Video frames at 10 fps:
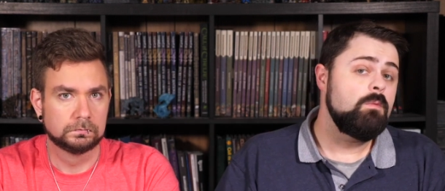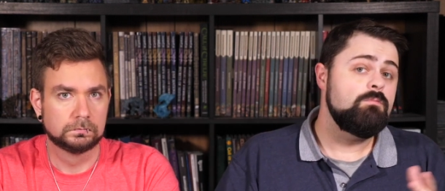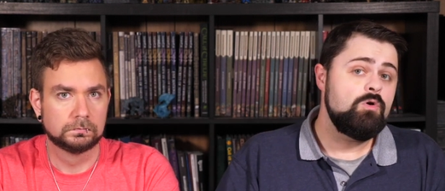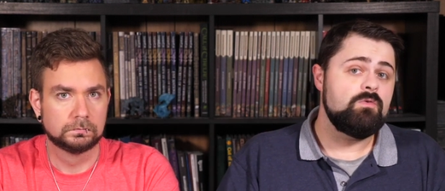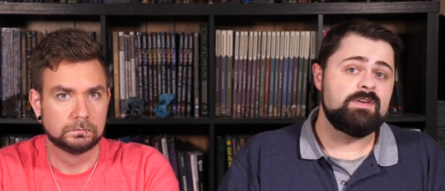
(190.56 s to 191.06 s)

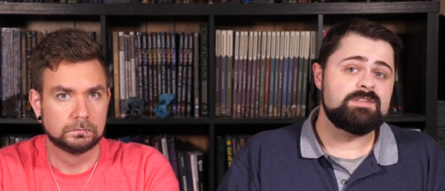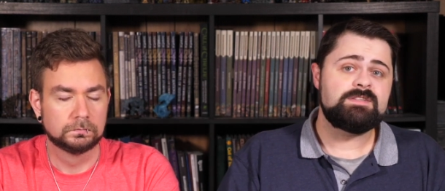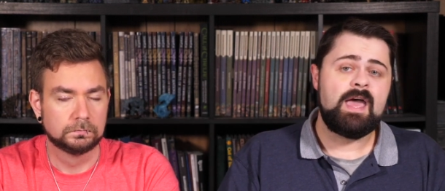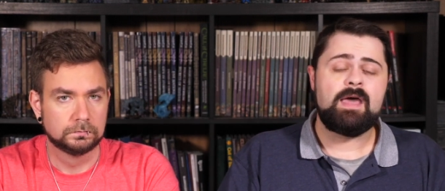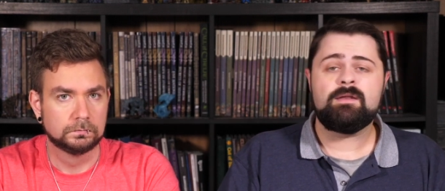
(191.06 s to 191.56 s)
Speaker 1: move
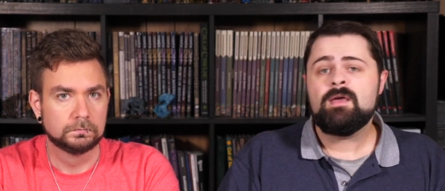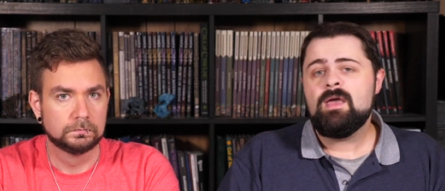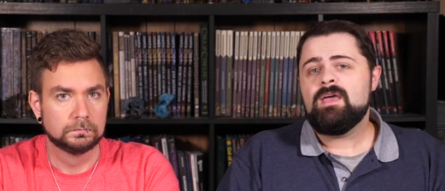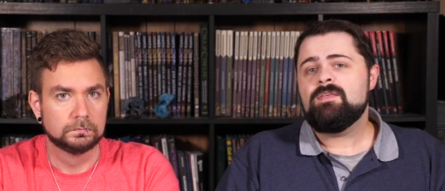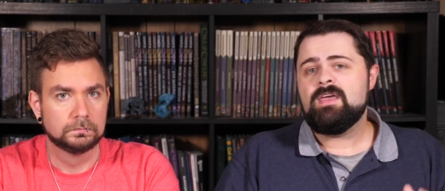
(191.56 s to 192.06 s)
instead.
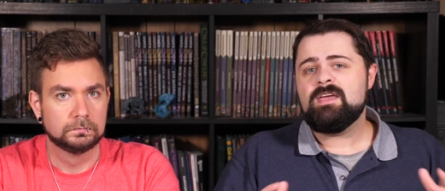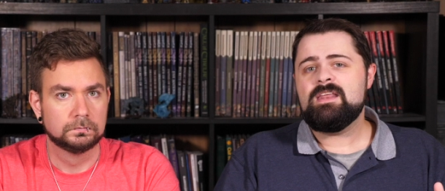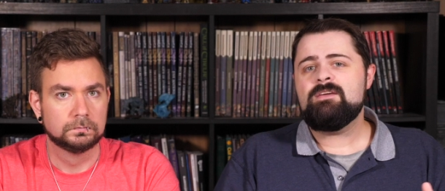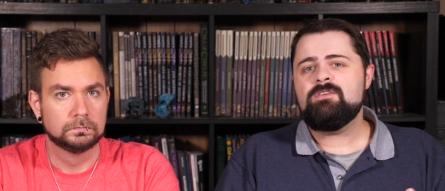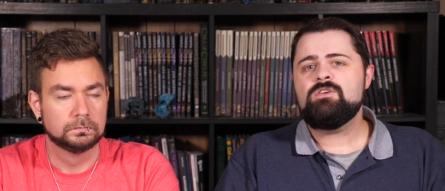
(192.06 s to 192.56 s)
They
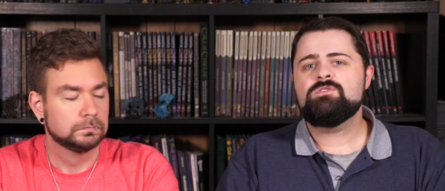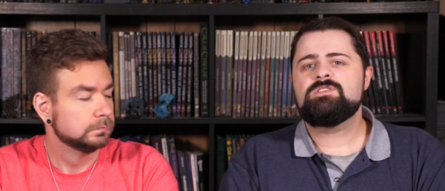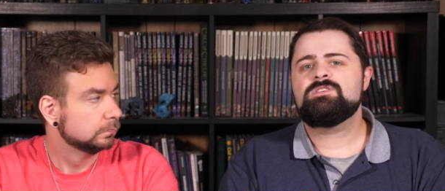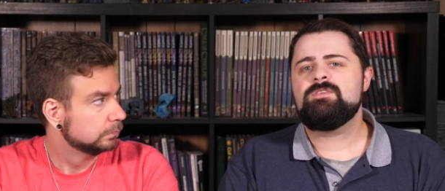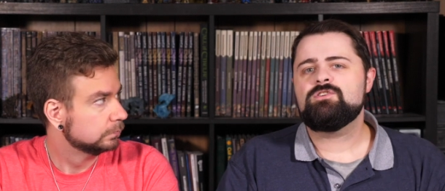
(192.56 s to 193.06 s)
can even
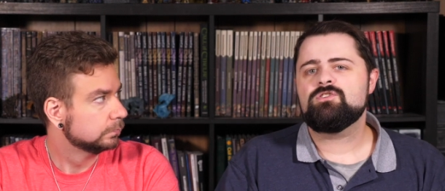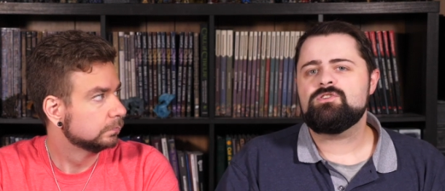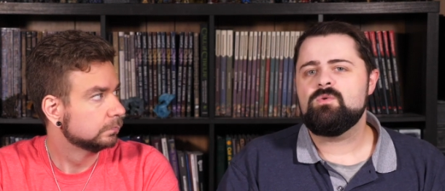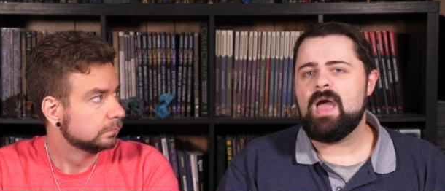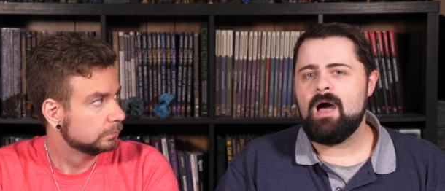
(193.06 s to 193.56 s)
use this feature
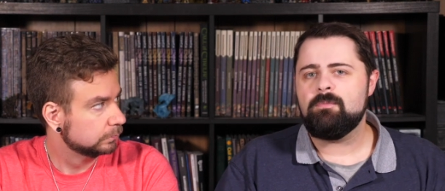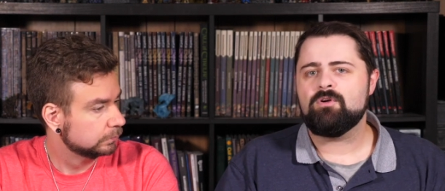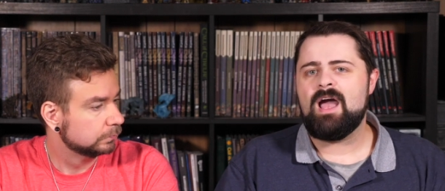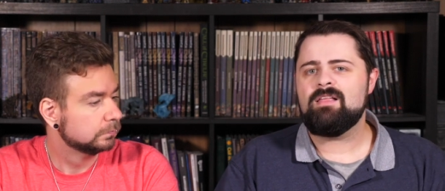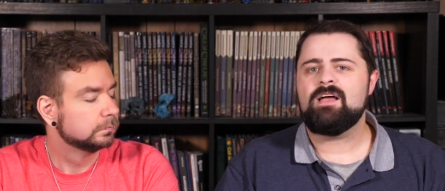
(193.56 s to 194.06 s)
to help
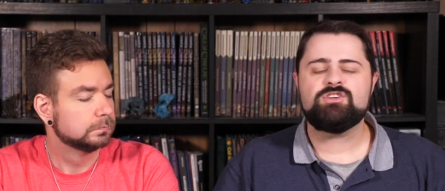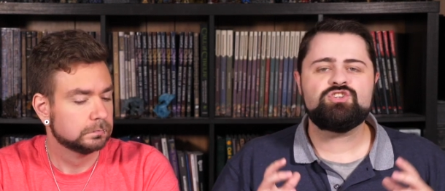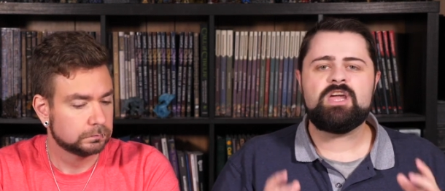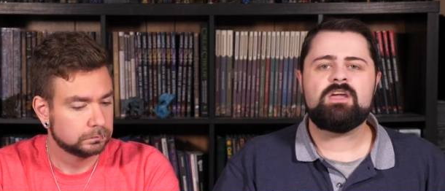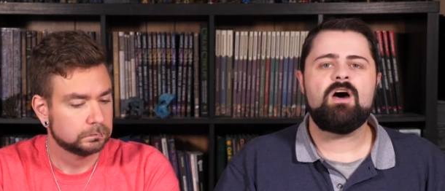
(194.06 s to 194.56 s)
their allies
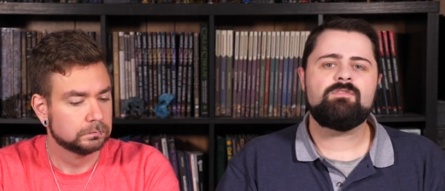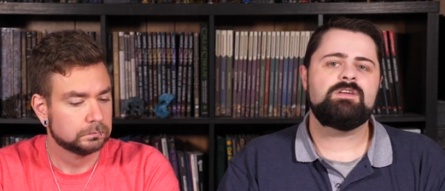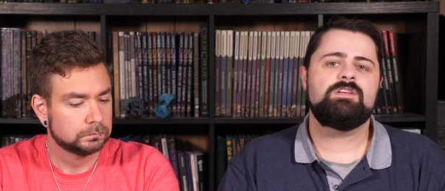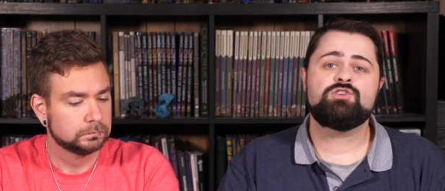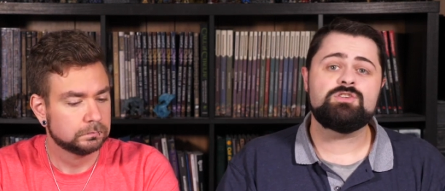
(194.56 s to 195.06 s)
shake off
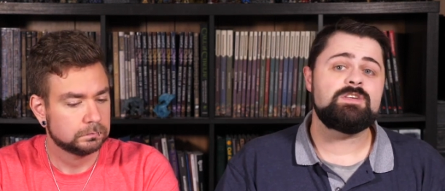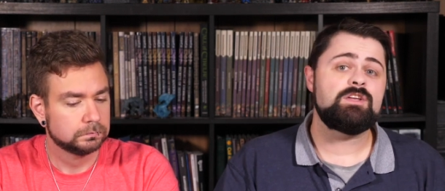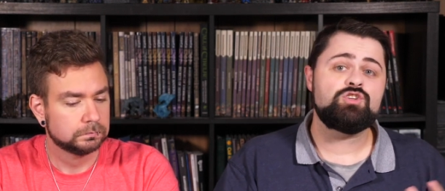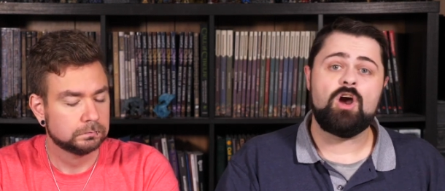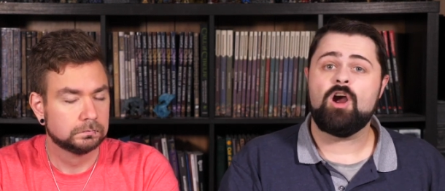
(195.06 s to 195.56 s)
conditions
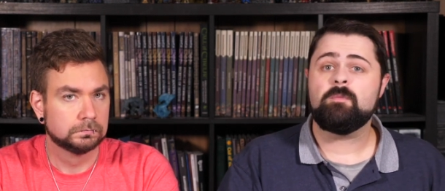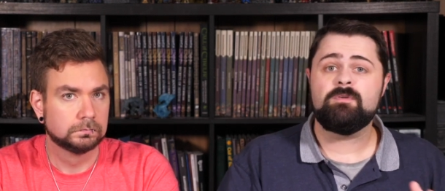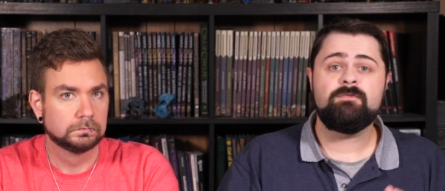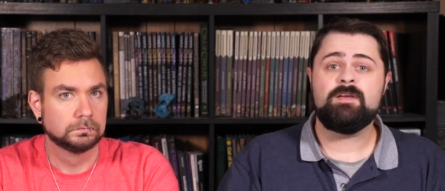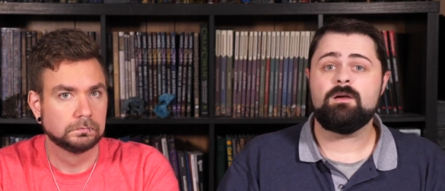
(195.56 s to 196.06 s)
like charm
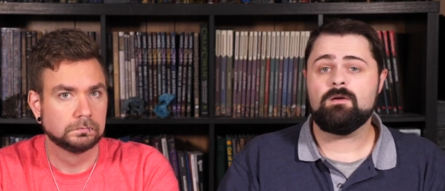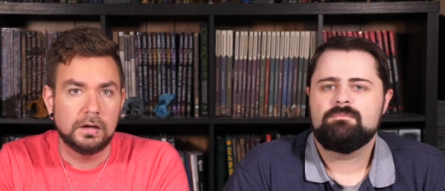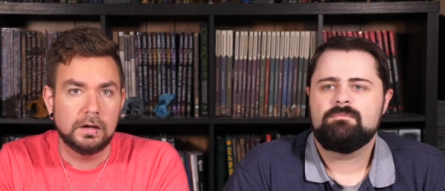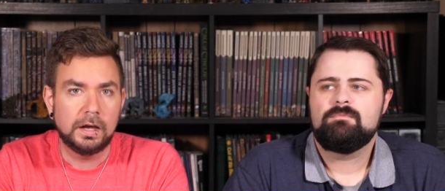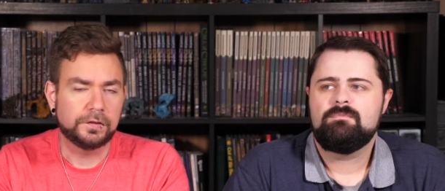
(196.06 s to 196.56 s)
and fear.
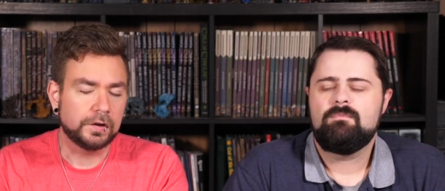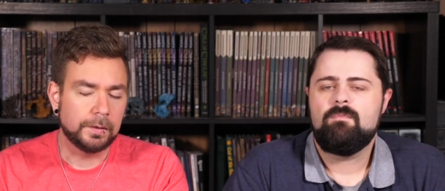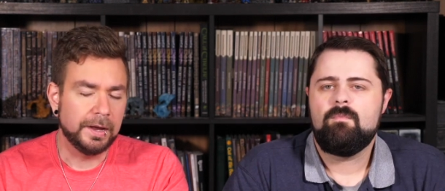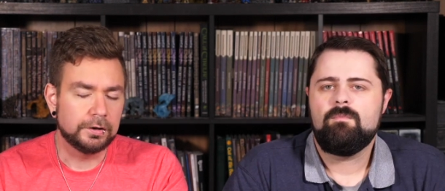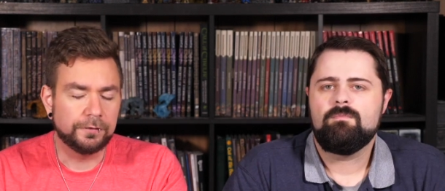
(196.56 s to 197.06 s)
Speaker 2: As the
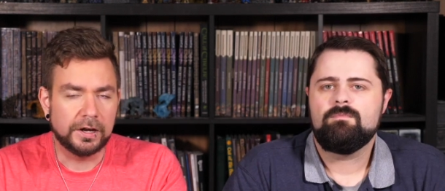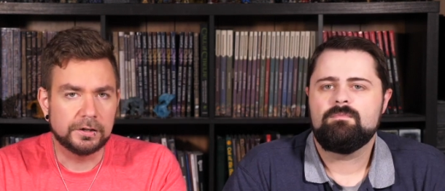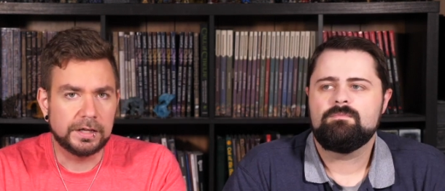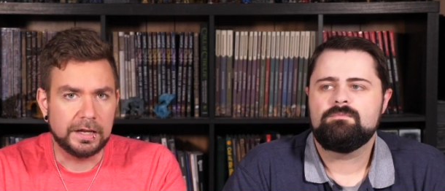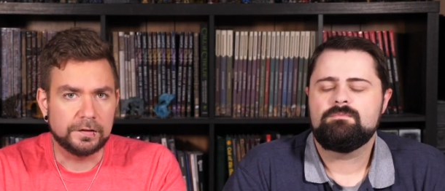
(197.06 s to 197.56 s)
Commander
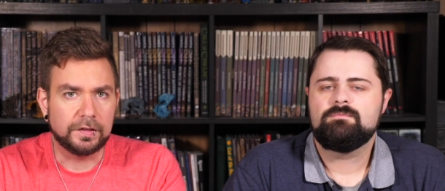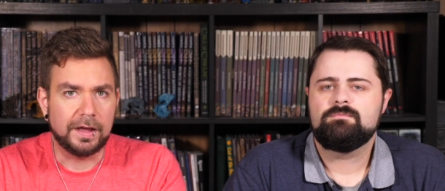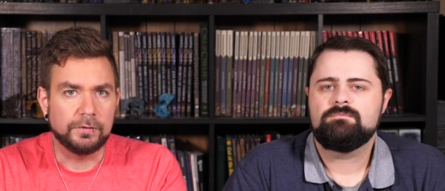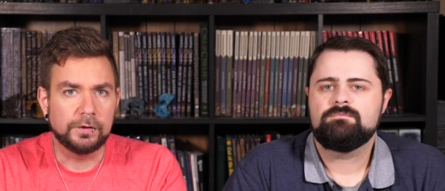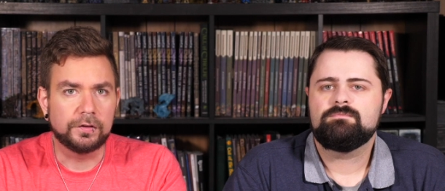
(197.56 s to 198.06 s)
Fighter gains
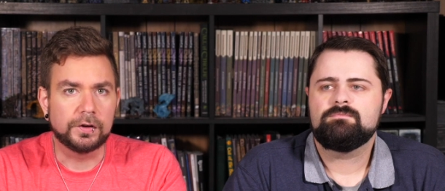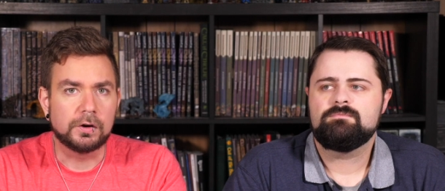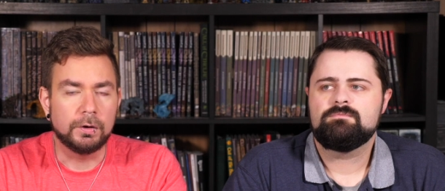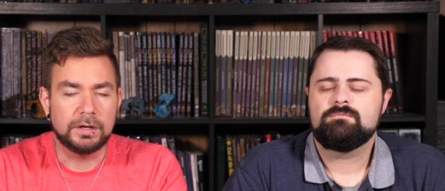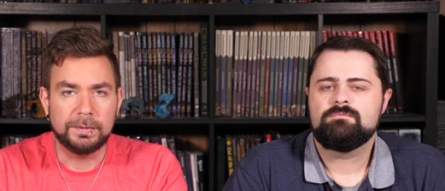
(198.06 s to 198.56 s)
levels, they're
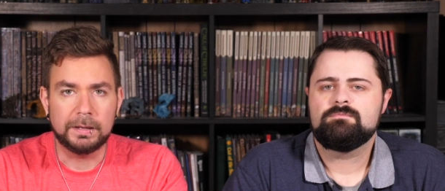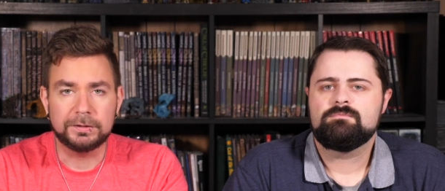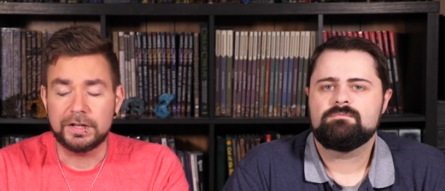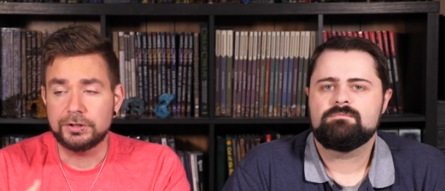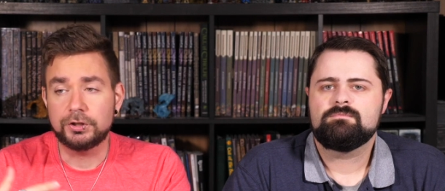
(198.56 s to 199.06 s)
going to be
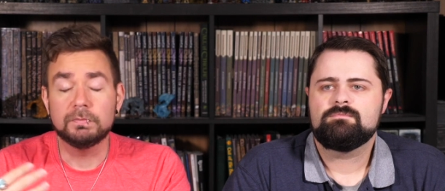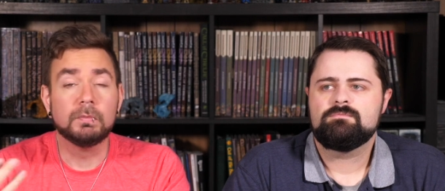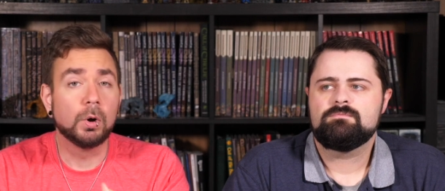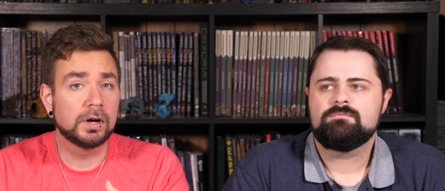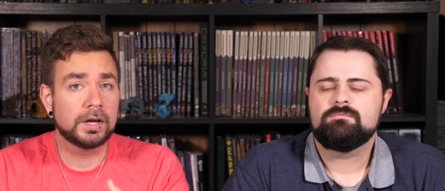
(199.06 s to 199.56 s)
able to issue
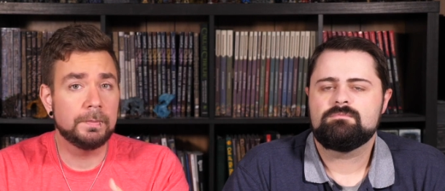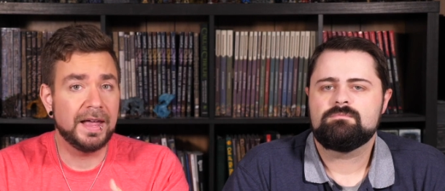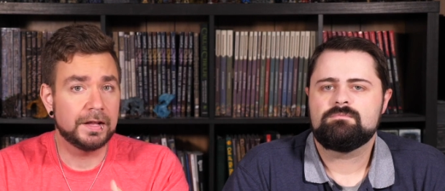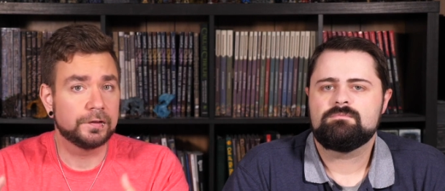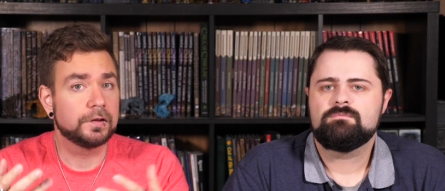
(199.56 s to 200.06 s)
more
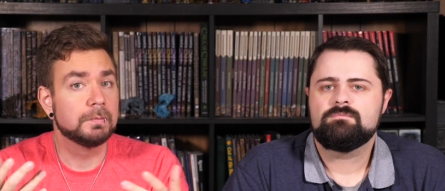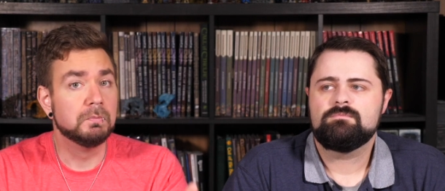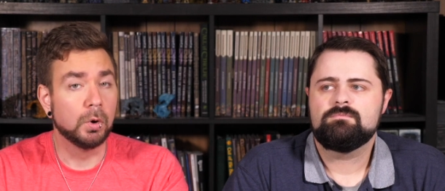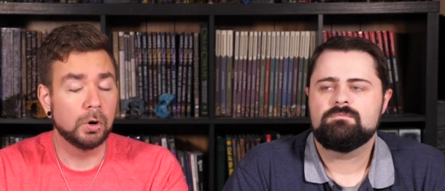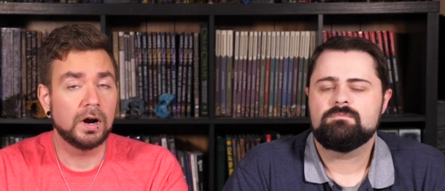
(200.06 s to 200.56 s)
commands to
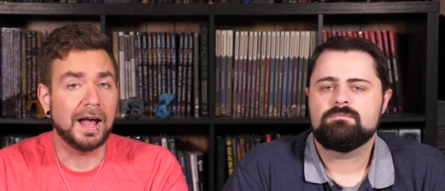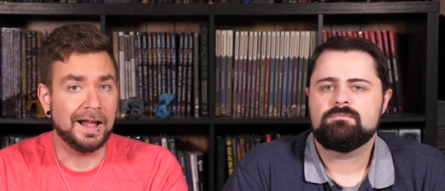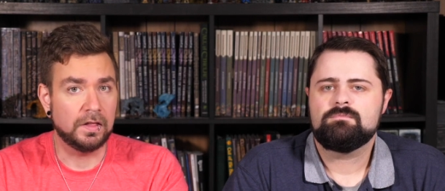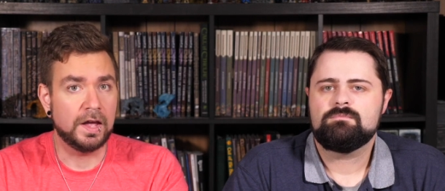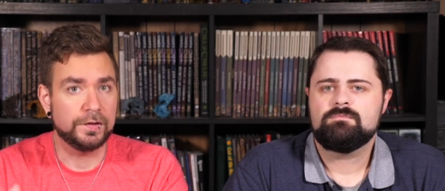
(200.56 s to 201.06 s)
more
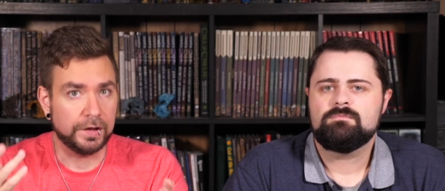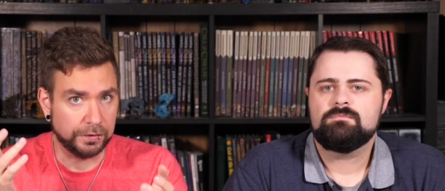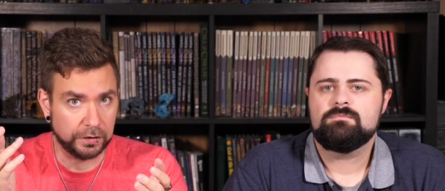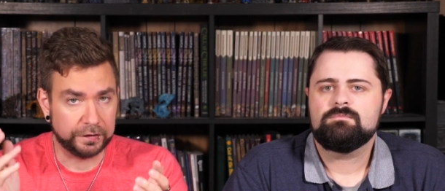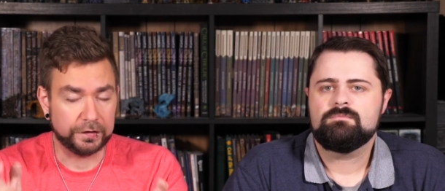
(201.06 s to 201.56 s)
allies
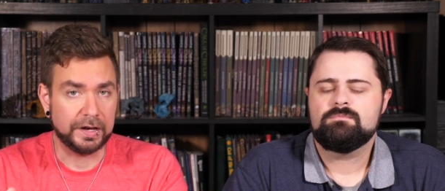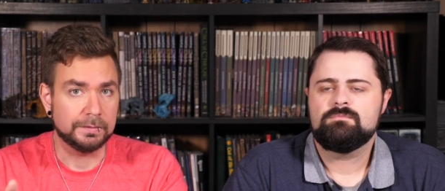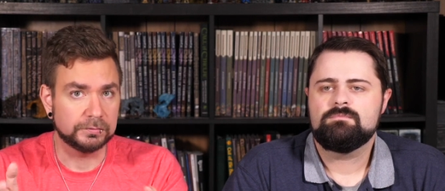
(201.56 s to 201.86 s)
at the same